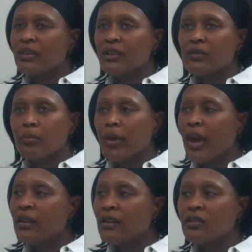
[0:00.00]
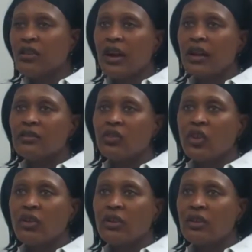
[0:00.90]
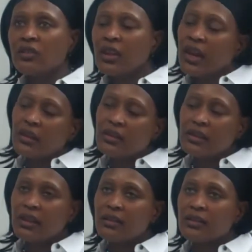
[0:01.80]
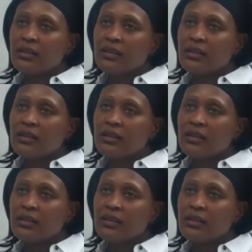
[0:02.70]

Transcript: That's her patented shot. She and Lanisha, they got to hit that.